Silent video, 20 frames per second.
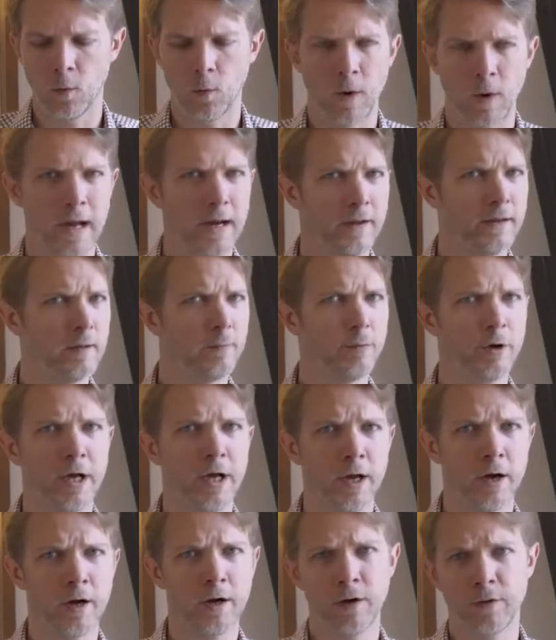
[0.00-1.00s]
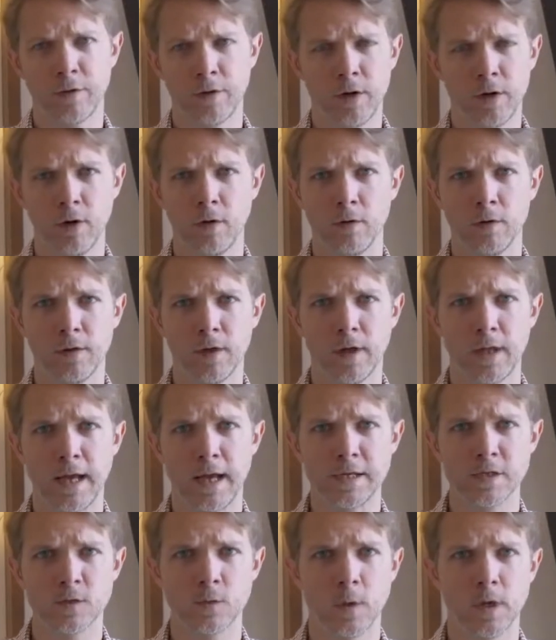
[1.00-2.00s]
why did they bring out another Note? The
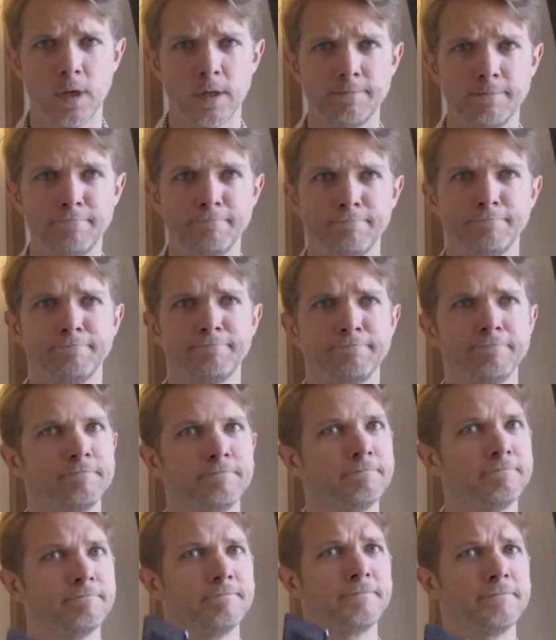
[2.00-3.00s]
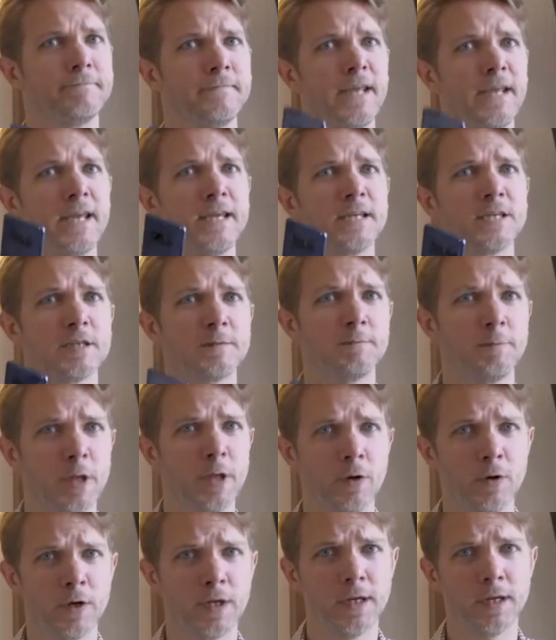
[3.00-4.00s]
last one
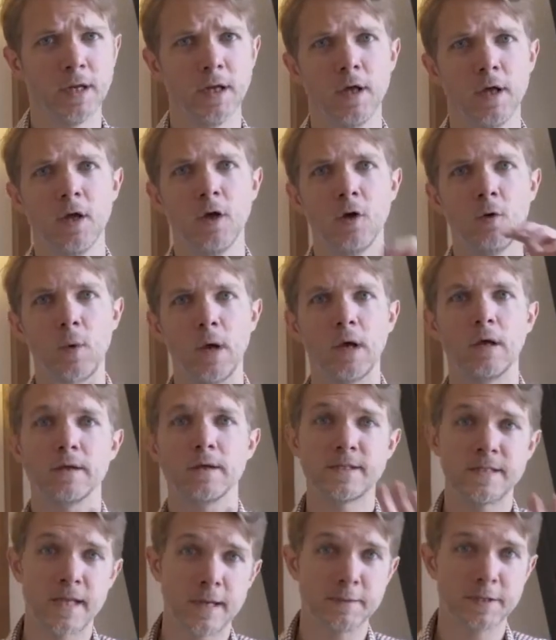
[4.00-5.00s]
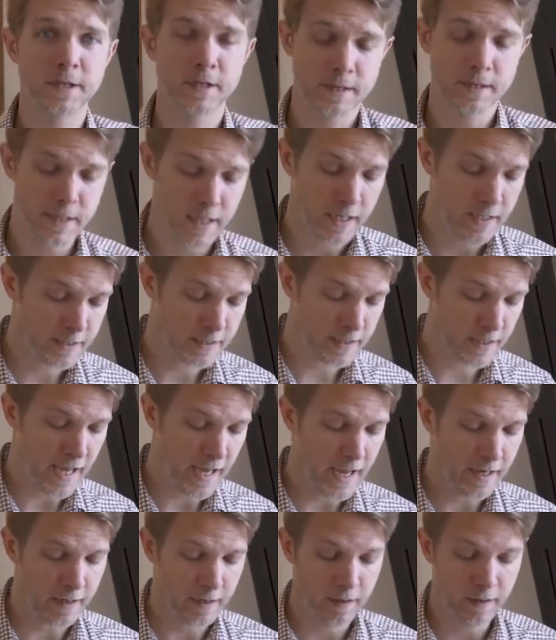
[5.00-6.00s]
exploded. Well, Samsung says
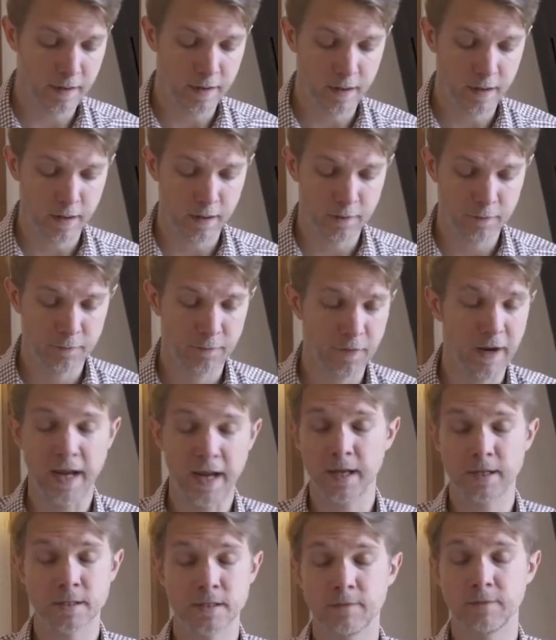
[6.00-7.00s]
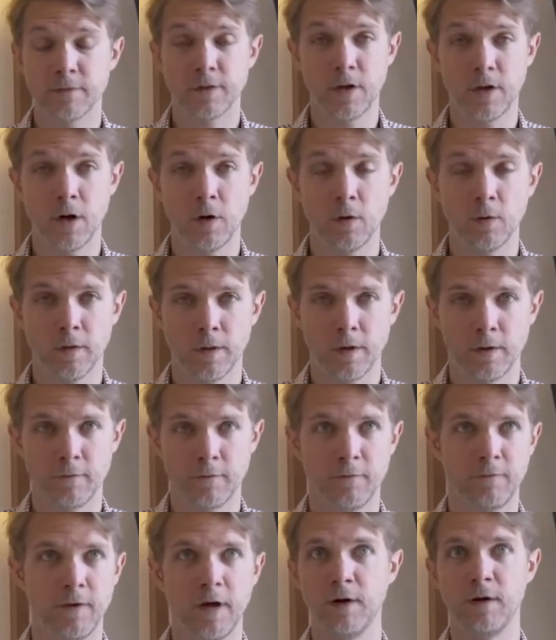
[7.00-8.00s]
that they're fans of the Note. They're
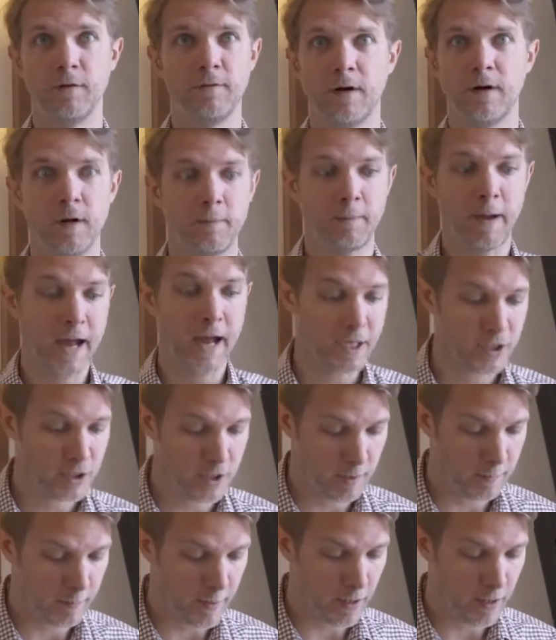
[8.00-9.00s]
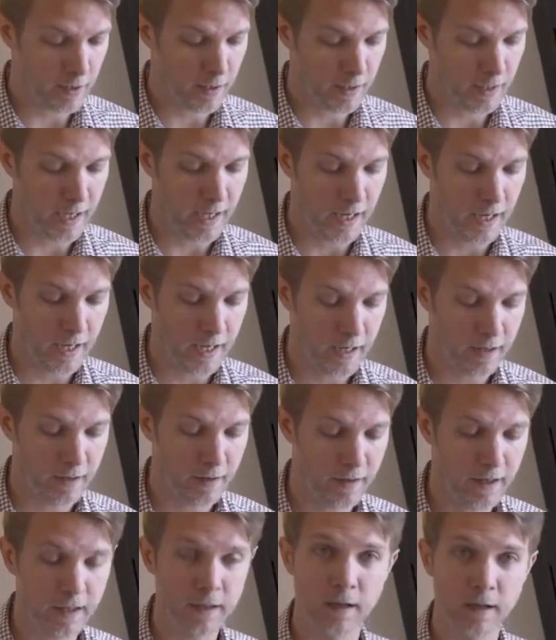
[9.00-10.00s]
very, very passionate about it, and
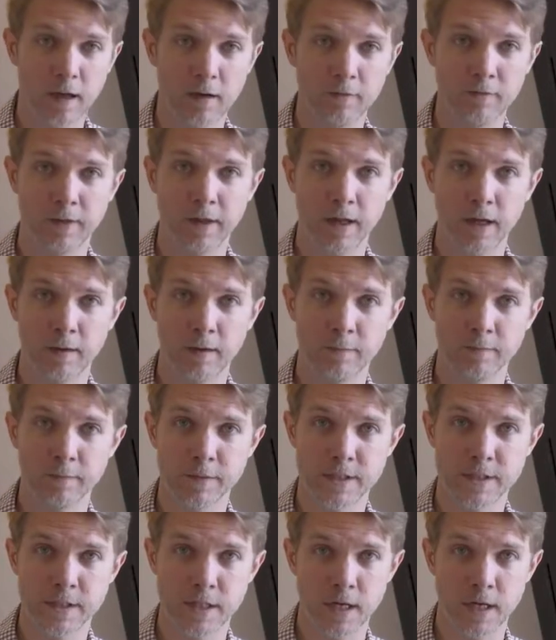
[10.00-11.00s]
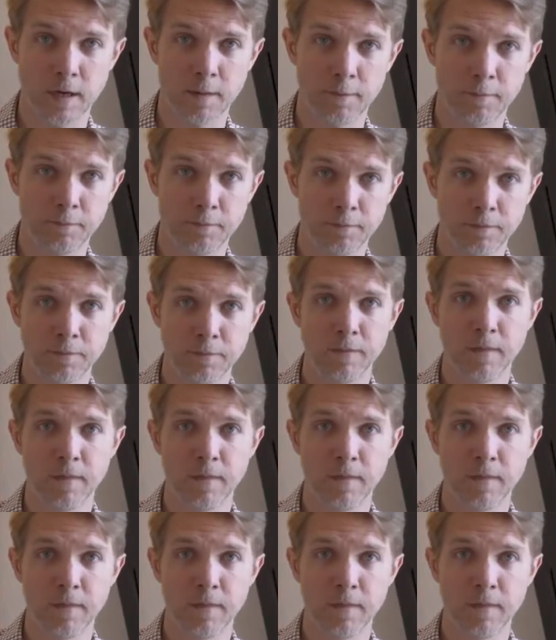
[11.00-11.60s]
they love them some